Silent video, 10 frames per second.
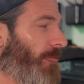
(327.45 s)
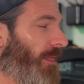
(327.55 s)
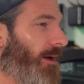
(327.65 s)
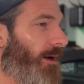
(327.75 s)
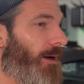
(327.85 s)

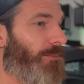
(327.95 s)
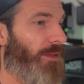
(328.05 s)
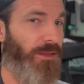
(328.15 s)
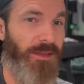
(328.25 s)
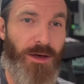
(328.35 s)

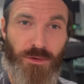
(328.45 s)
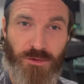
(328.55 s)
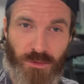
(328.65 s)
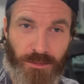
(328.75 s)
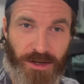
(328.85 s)
And now
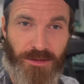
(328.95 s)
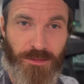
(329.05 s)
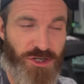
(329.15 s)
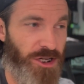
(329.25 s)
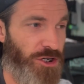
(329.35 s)
those will be at the
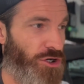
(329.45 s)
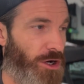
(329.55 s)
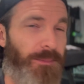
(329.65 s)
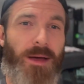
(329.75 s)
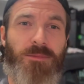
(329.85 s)
machine
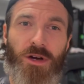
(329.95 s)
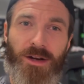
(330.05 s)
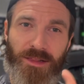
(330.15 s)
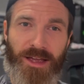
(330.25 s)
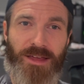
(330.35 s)
shop. I'm trying
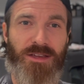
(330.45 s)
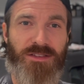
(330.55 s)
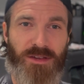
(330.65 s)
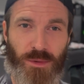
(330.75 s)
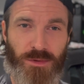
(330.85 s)
to lay this
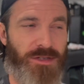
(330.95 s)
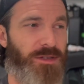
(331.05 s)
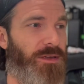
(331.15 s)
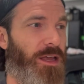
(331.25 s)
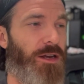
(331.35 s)
out
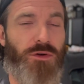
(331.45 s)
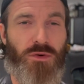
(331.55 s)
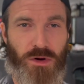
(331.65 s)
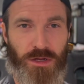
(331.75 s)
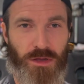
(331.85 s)
in a
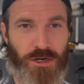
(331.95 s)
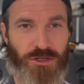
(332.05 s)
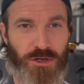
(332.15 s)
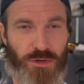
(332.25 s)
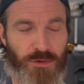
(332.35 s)

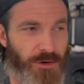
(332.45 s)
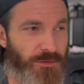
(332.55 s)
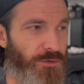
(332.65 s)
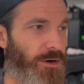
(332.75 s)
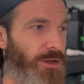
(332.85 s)
chronological order
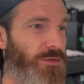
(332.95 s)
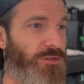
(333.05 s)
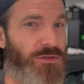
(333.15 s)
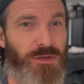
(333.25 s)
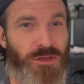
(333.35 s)
for you
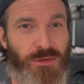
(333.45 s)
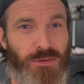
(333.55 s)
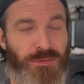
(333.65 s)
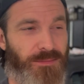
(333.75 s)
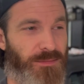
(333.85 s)
so
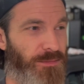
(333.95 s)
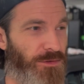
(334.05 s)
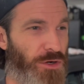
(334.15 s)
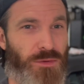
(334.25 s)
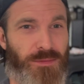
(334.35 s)
you
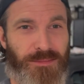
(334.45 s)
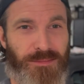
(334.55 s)
don't,